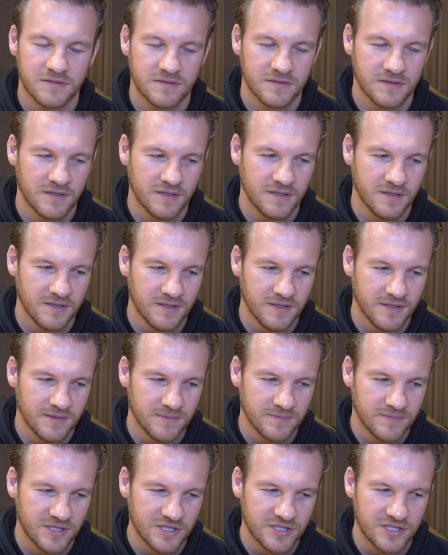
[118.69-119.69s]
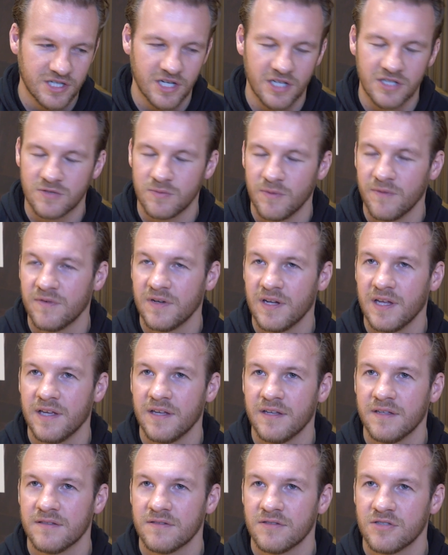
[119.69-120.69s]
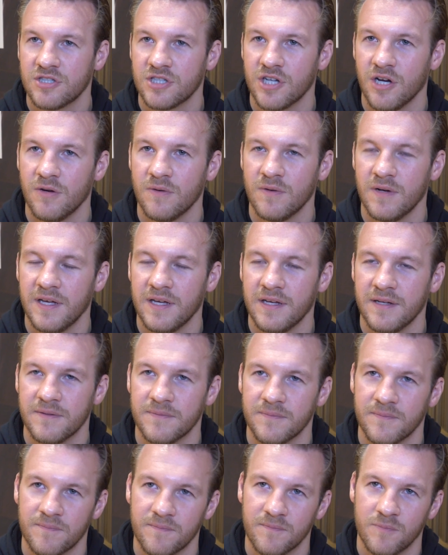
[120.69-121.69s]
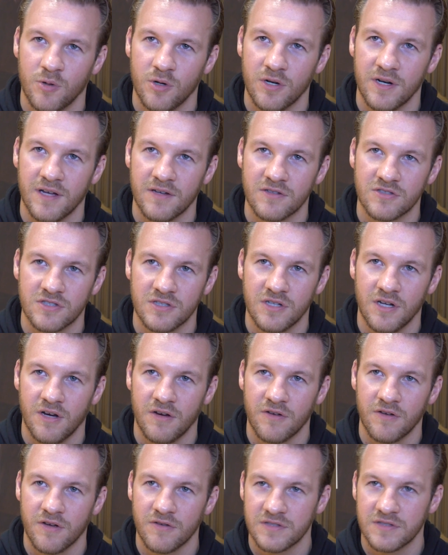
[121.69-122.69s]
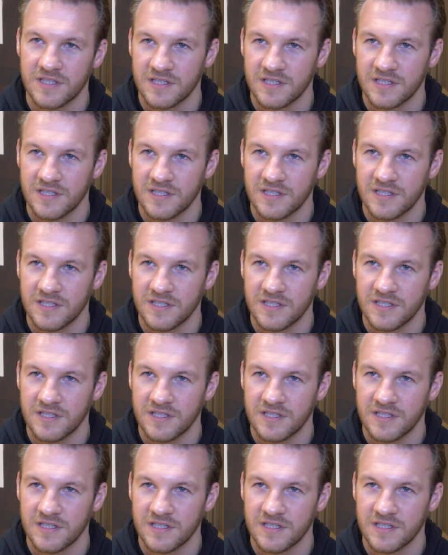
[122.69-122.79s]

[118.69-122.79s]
um, discuss with Leigh, show Leigh, point out scenarios.